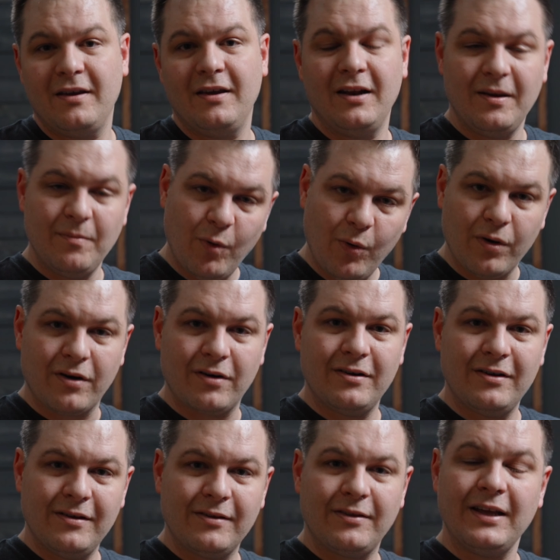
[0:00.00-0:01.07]
anymore.
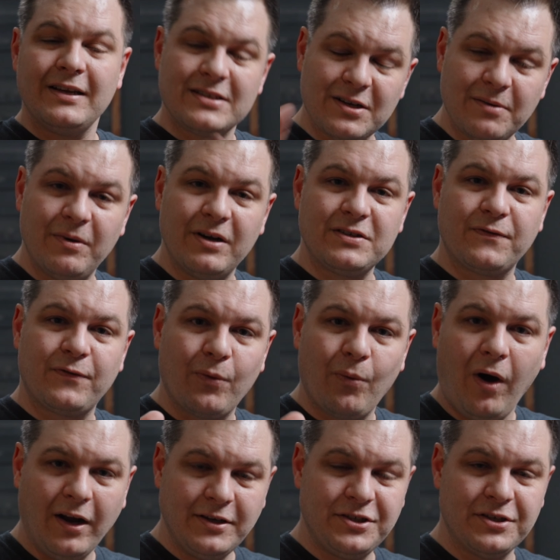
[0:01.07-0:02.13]
Thanks so much for
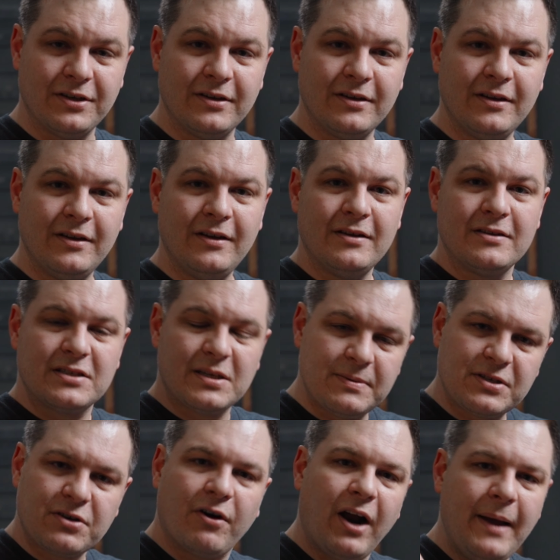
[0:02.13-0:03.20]
watching.
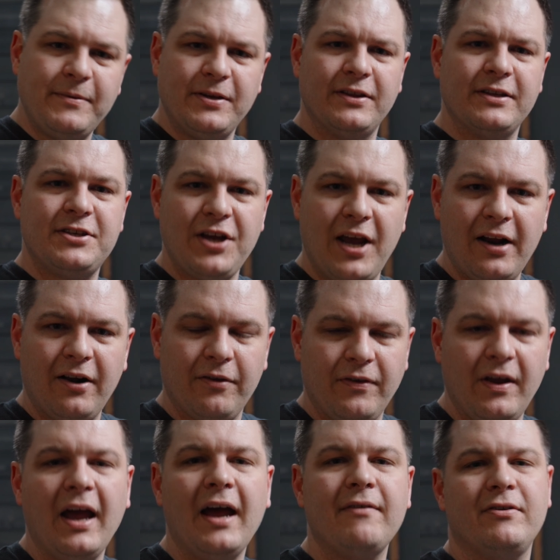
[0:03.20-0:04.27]
Subscribe to the channel
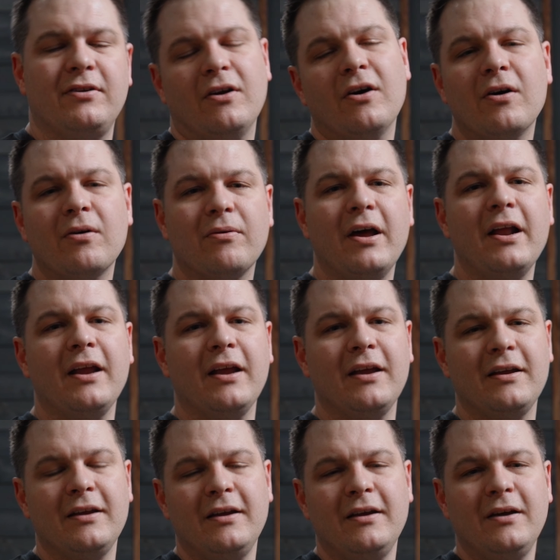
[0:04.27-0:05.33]
if you haven't
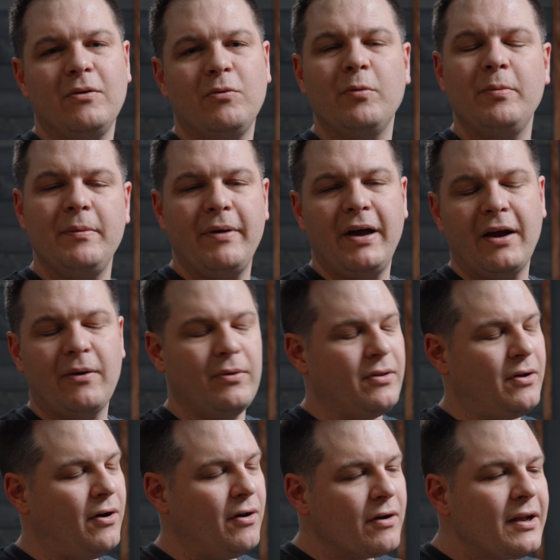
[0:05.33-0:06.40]
already. We'll be back with
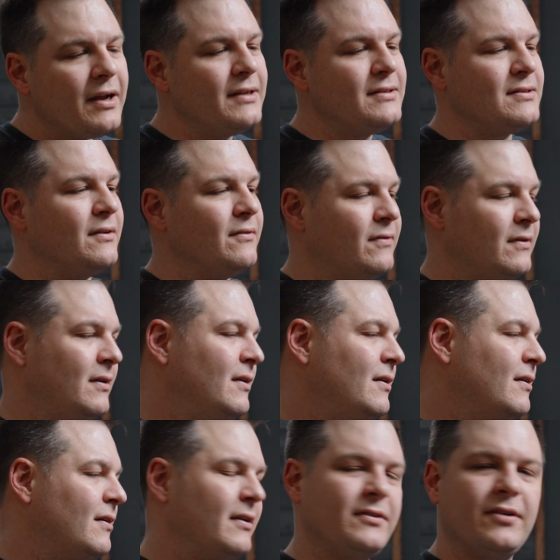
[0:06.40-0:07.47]
all kinds of
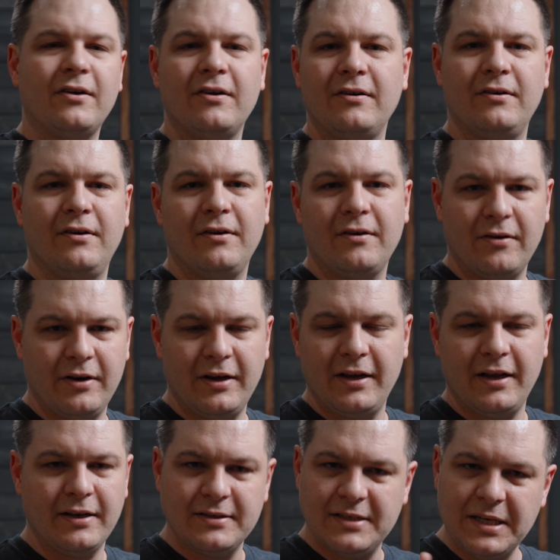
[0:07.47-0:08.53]
guitar
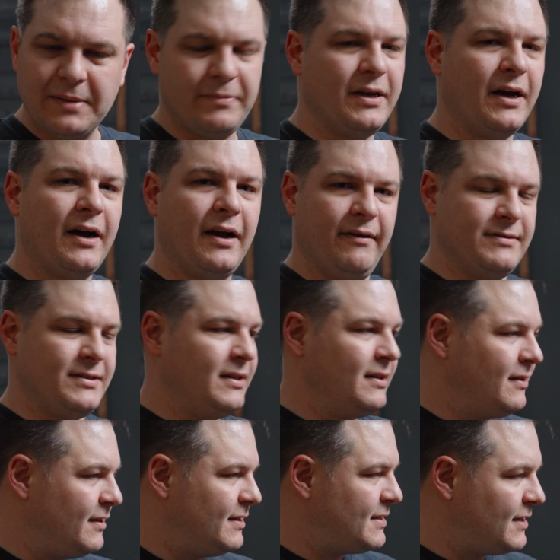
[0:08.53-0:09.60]
nerdery and deep dives
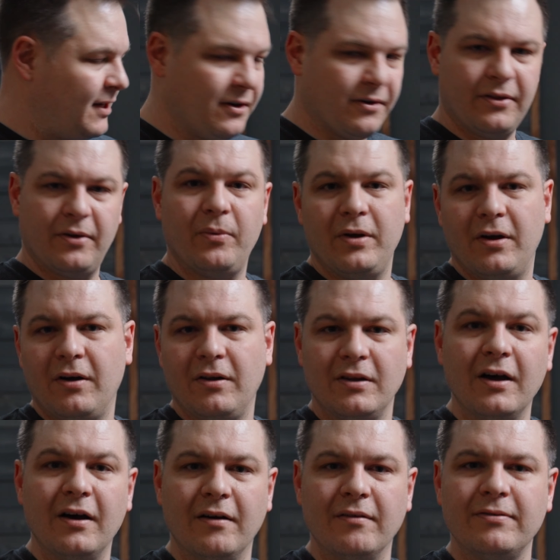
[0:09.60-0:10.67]
into this gear that we all
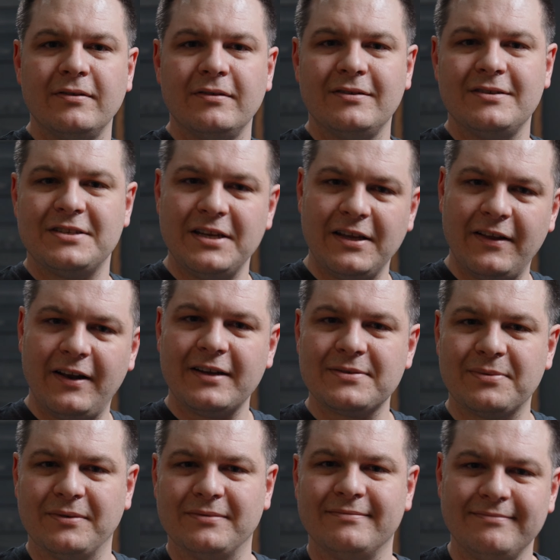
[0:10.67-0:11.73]
love. See you in the
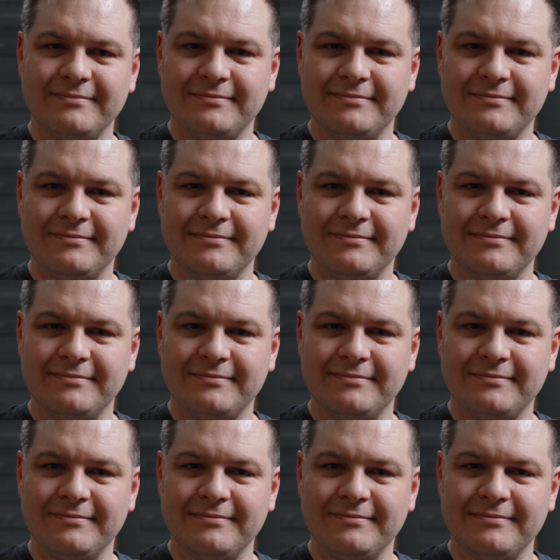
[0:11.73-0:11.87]
next one.